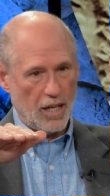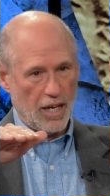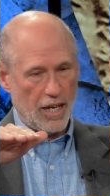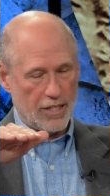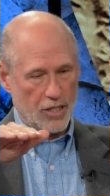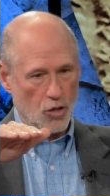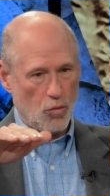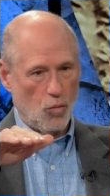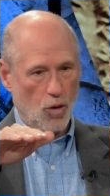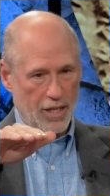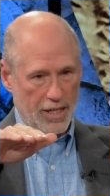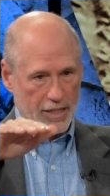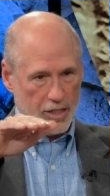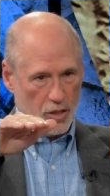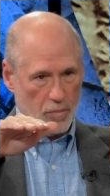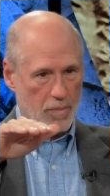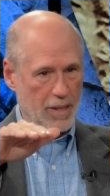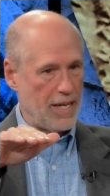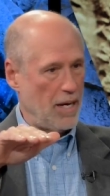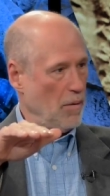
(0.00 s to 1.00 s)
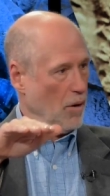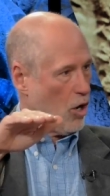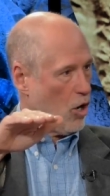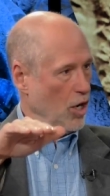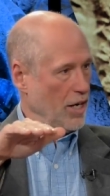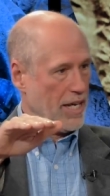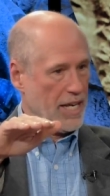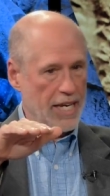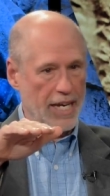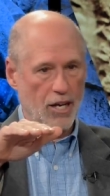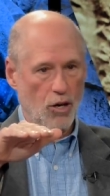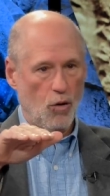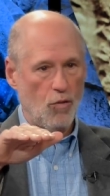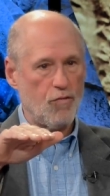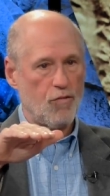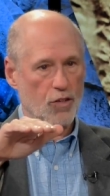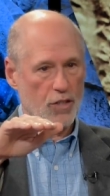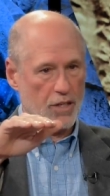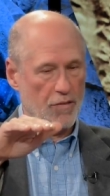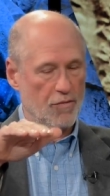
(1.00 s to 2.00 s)
Uh, you want it to be a, on a hill
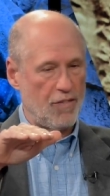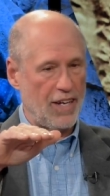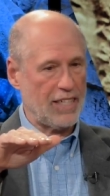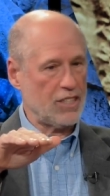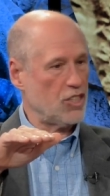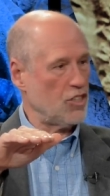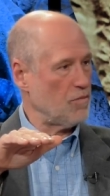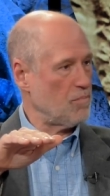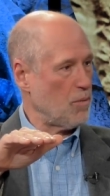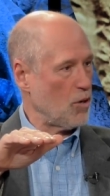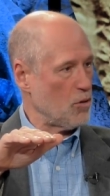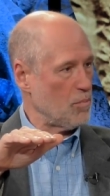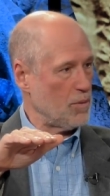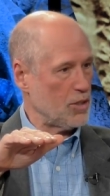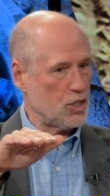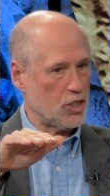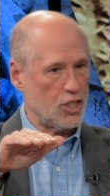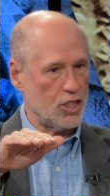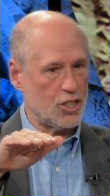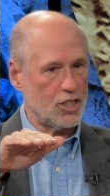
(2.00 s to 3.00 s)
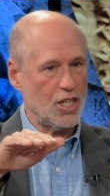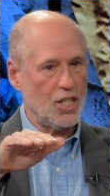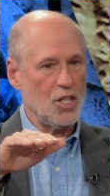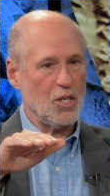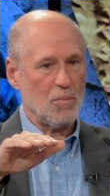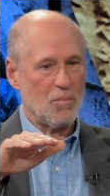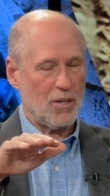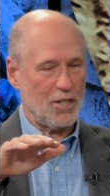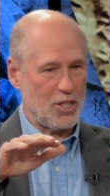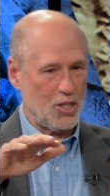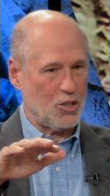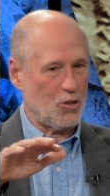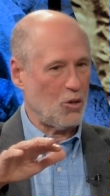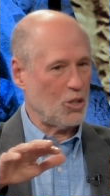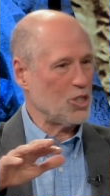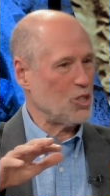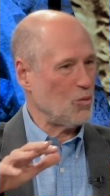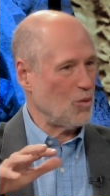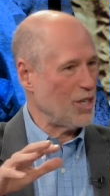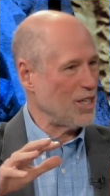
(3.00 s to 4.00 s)
for defensive purposes, but you, of
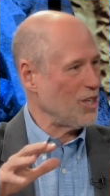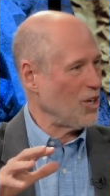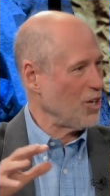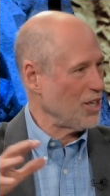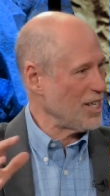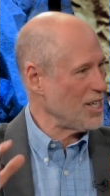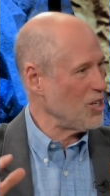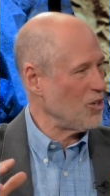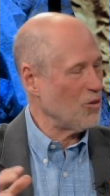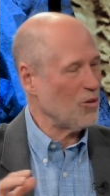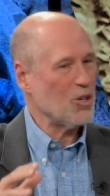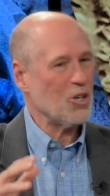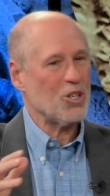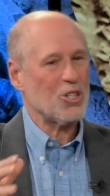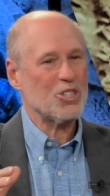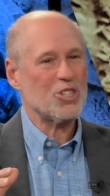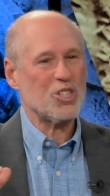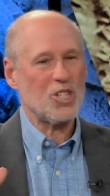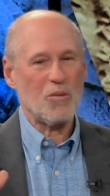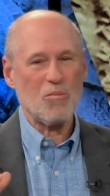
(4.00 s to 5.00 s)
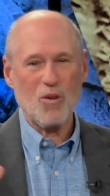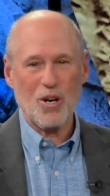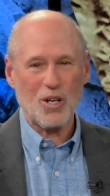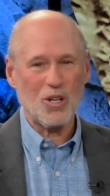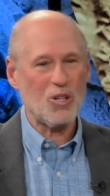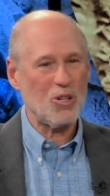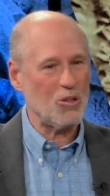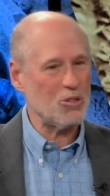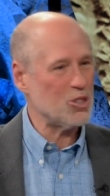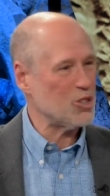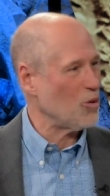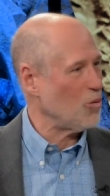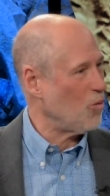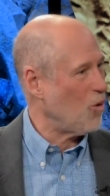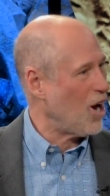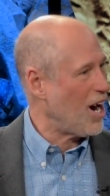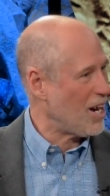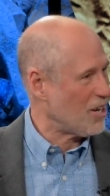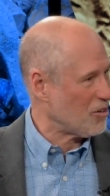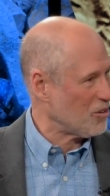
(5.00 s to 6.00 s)
course you want it on a hill somewhere close to
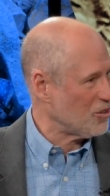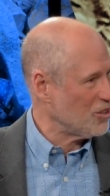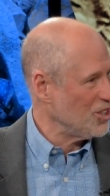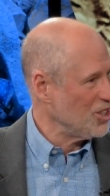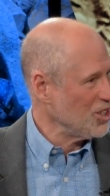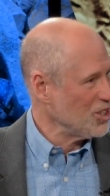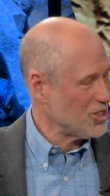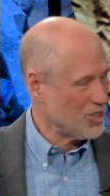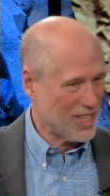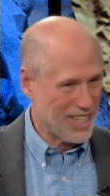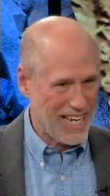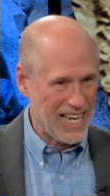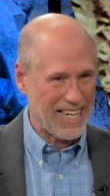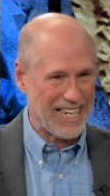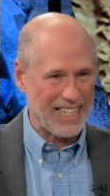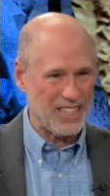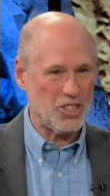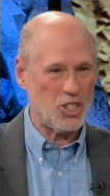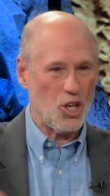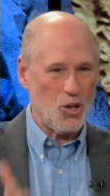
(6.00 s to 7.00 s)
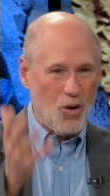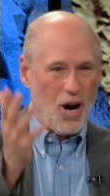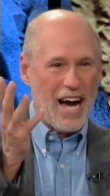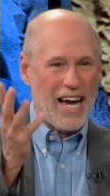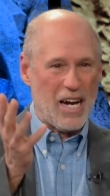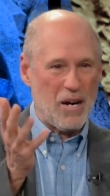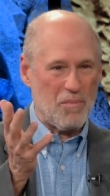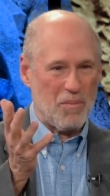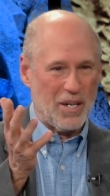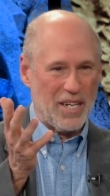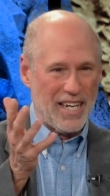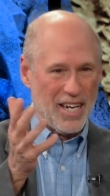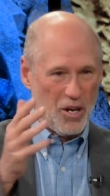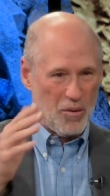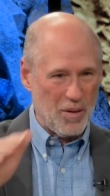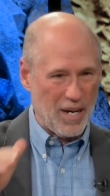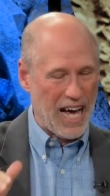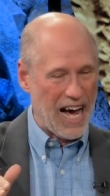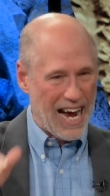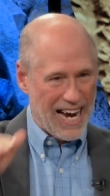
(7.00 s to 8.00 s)
water, so you can't get too high up on a hill,
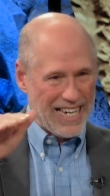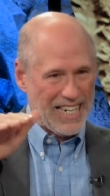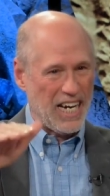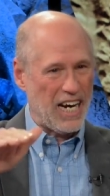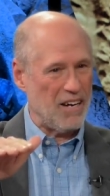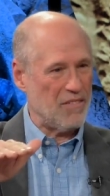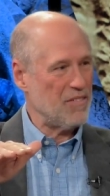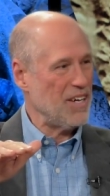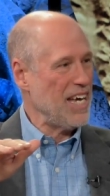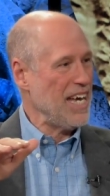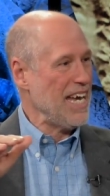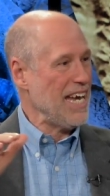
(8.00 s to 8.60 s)
but high enough.